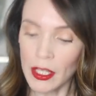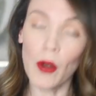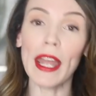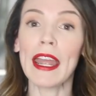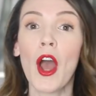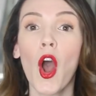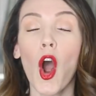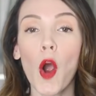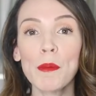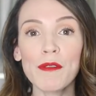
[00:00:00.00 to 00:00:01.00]
Okay,
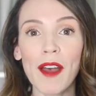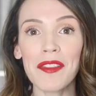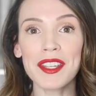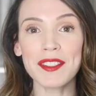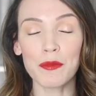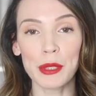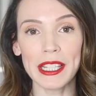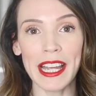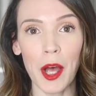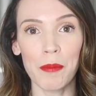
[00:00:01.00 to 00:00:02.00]
hope you found this
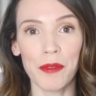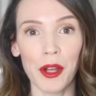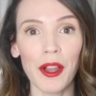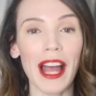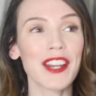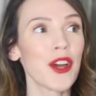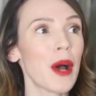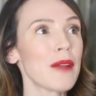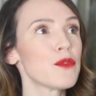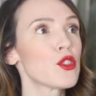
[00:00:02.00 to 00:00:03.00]
really helpful. I know
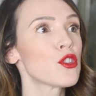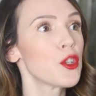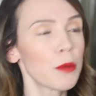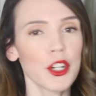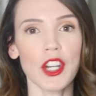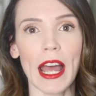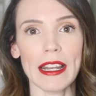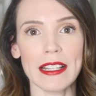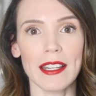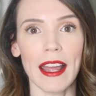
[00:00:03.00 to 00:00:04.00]
I'm super
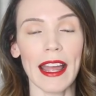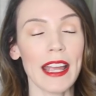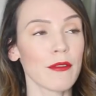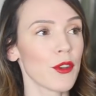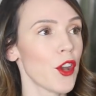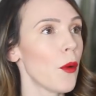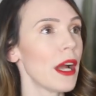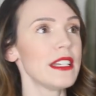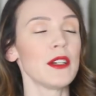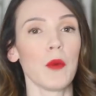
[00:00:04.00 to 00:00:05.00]
chatty today. I have no
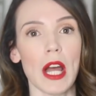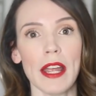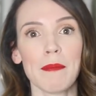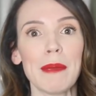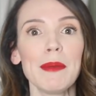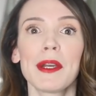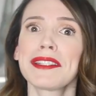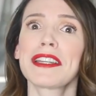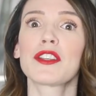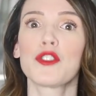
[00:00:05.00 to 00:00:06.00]
idea why. Maybe because
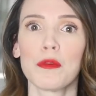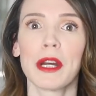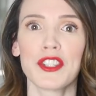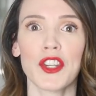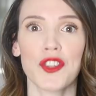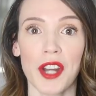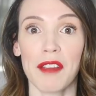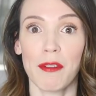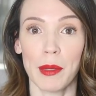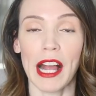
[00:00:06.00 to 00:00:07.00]
I didn't do much
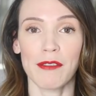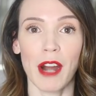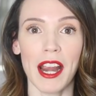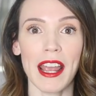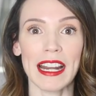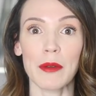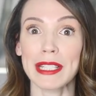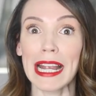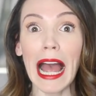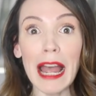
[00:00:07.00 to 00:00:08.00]
yesterday for Black Friday, and I was
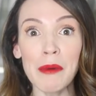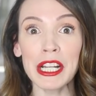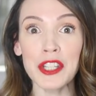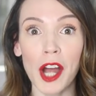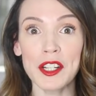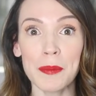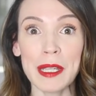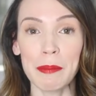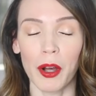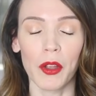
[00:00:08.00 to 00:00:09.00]
like, I want to talk to
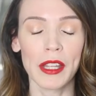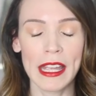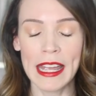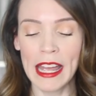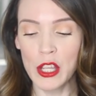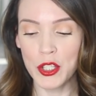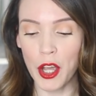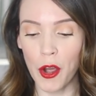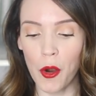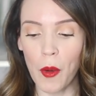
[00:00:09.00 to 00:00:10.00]
people.
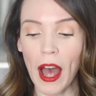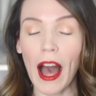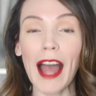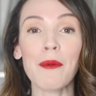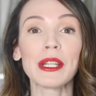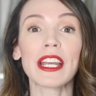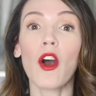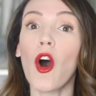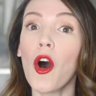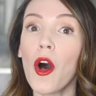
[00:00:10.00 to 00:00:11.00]
So I will
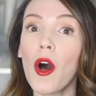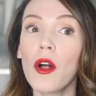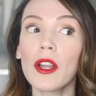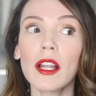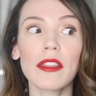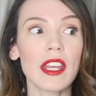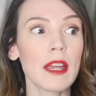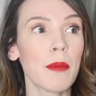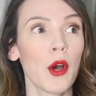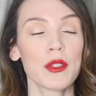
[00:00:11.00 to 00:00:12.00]
link all
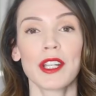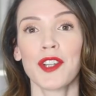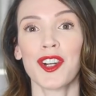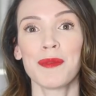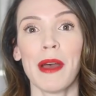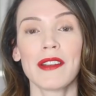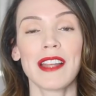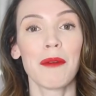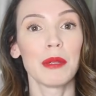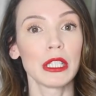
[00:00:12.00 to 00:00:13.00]
the posts I talked about
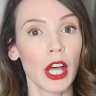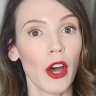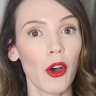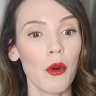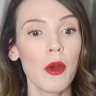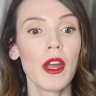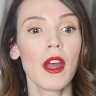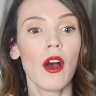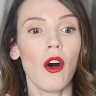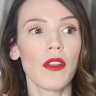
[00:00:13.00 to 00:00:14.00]
down below,
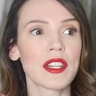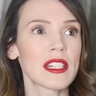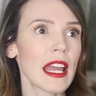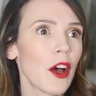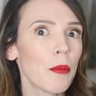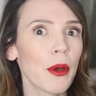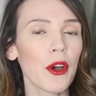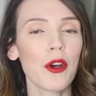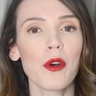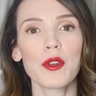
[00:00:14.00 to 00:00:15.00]
all the sale
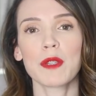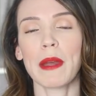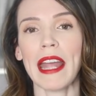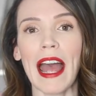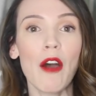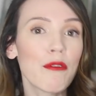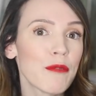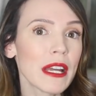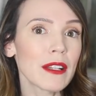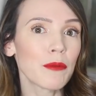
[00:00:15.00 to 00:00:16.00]
posts, my
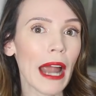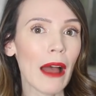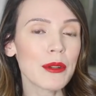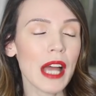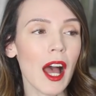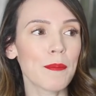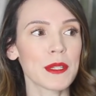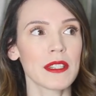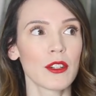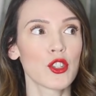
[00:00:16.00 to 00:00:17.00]
outfit
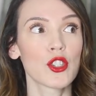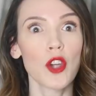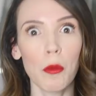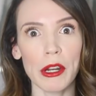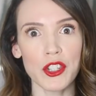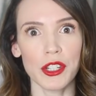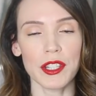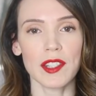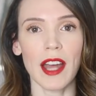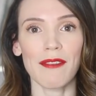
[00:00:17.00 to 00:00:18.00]
roundups. There's so much
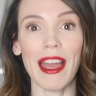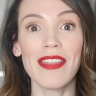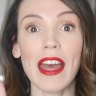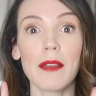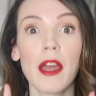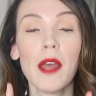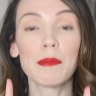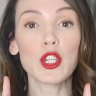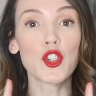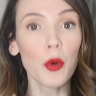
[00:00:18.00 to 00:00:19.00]
good stuff. And then
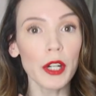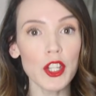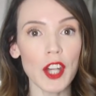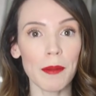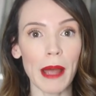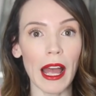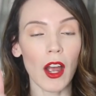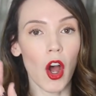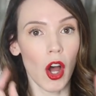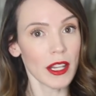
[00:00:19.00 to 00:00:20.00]
be sure to check back
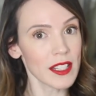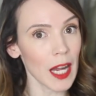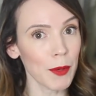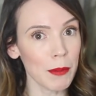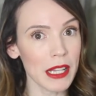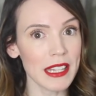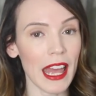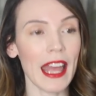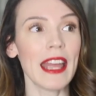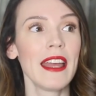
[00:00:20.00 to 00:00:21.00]
on Cyber
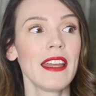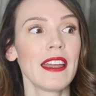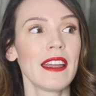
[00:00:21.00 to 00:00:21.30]
Monday.